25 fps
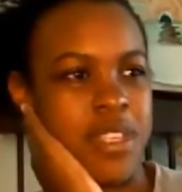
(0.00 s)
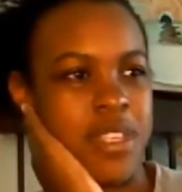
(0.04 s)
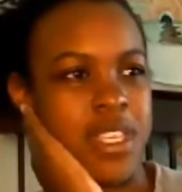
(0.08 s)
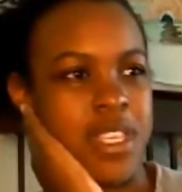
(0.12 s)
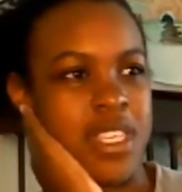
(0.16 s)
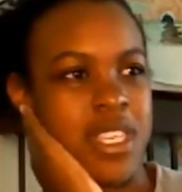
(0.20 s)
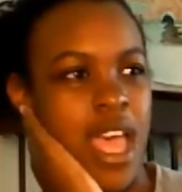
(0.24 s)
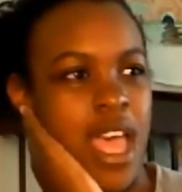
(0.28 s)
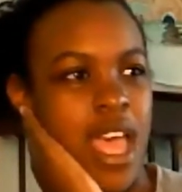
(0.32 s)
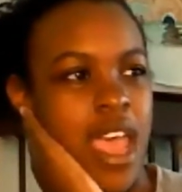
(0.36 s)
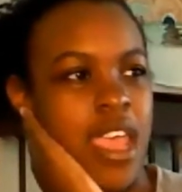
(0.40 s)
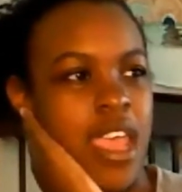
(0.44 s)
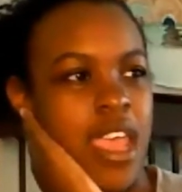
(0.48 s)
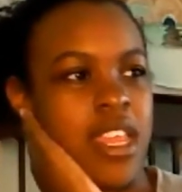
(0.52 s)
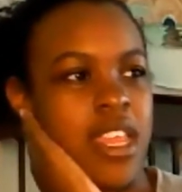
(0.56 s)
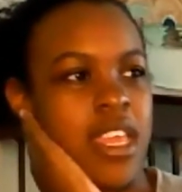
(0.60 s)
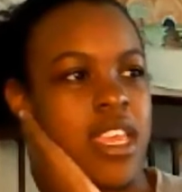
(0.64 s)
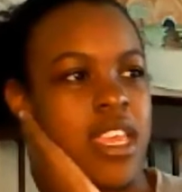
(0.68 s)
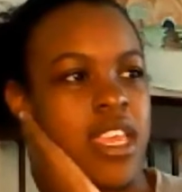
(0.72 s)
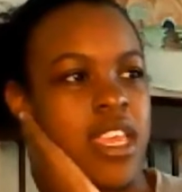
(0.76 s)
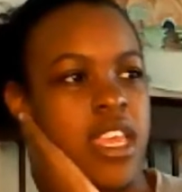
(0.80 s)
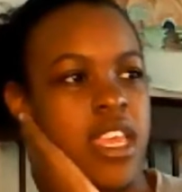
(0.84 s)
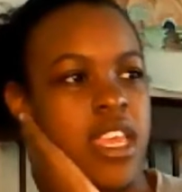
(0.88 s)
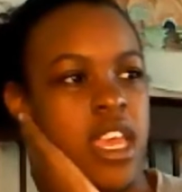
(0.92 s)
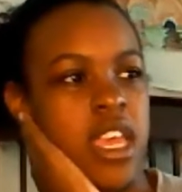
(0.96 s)

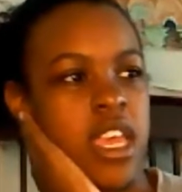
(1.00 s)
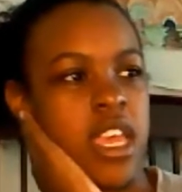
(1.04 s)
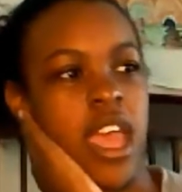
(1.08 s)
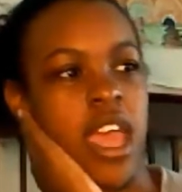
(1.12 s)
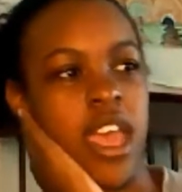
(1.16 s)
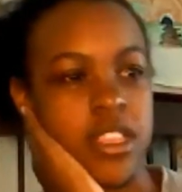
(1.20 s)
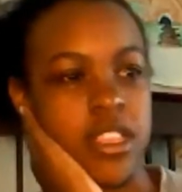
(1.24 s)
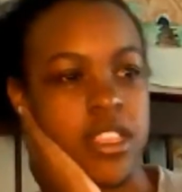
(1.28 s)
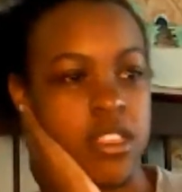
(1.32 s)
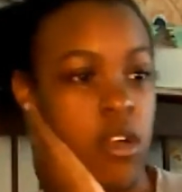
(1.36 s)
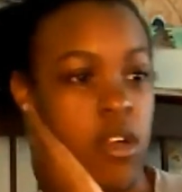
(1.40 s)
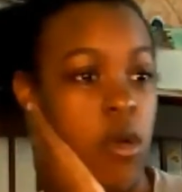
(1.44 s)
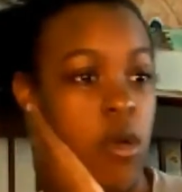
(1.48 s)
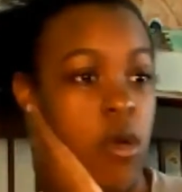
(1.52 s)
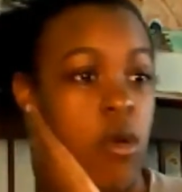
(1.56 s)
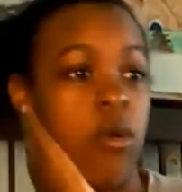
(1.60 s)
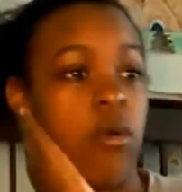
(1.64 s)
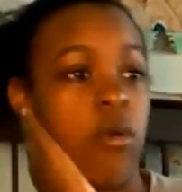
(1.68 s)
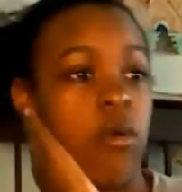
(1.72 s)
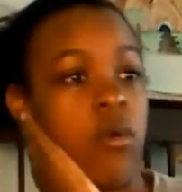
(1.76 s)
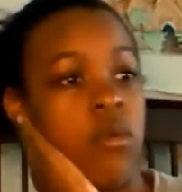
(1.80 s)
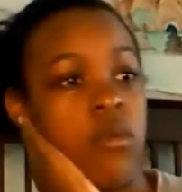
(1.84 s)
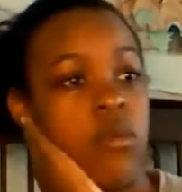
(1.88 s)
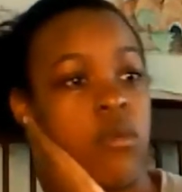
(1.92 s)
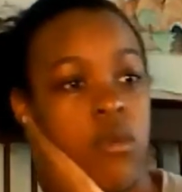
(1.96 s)
society as a
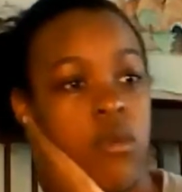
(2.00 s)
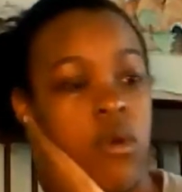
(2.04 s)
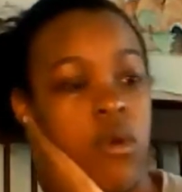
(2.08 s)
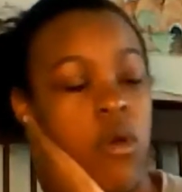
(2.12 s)
whole,